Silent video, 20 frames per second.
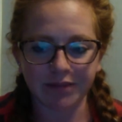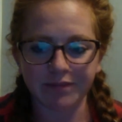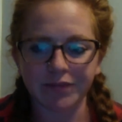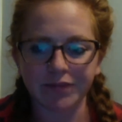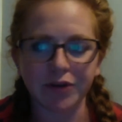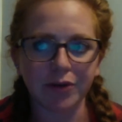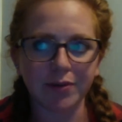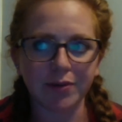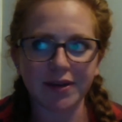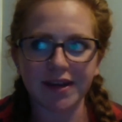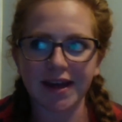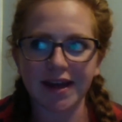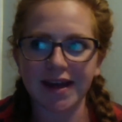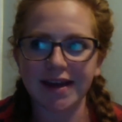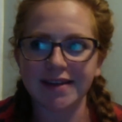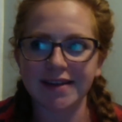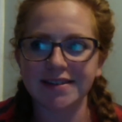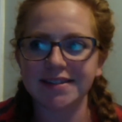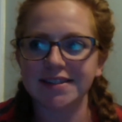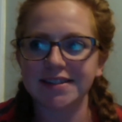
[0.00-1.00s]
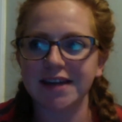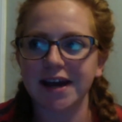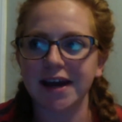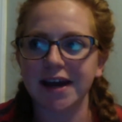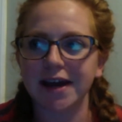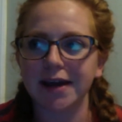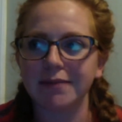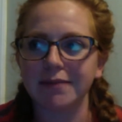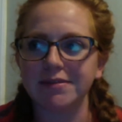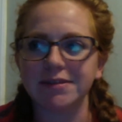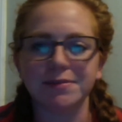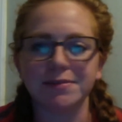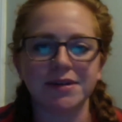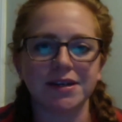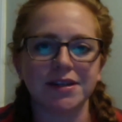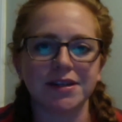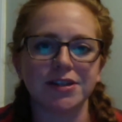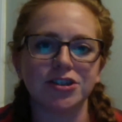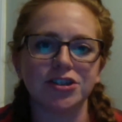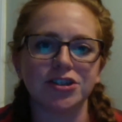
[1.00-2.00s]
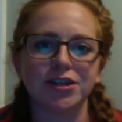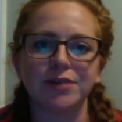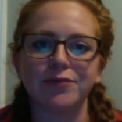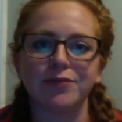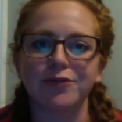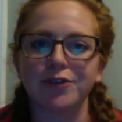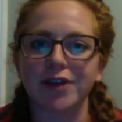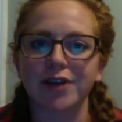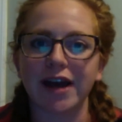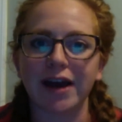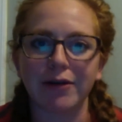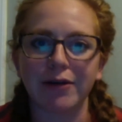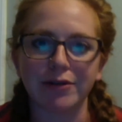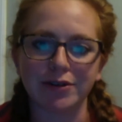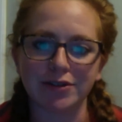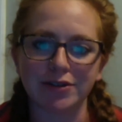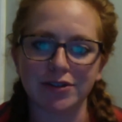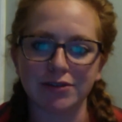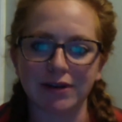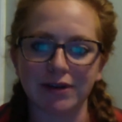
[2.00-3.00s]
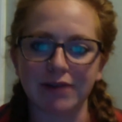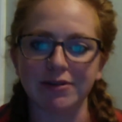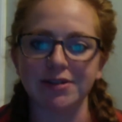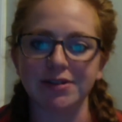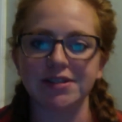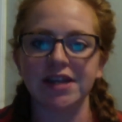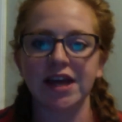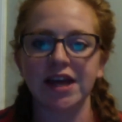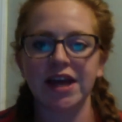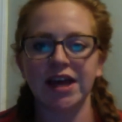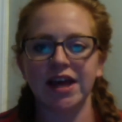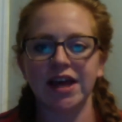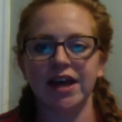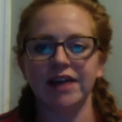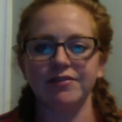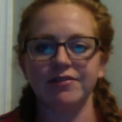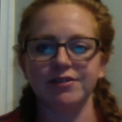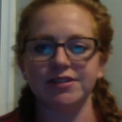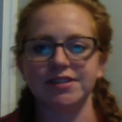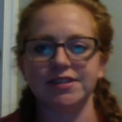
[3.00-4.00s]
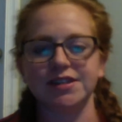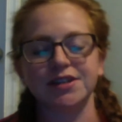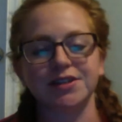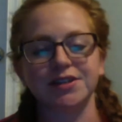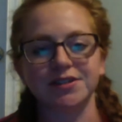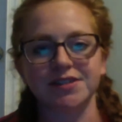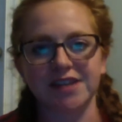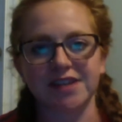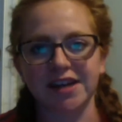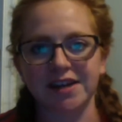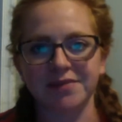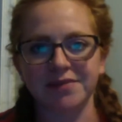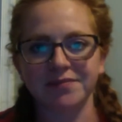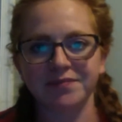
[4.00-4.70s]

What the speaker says: Nobody has time to be in the gym for an hour to 2 hours every single day.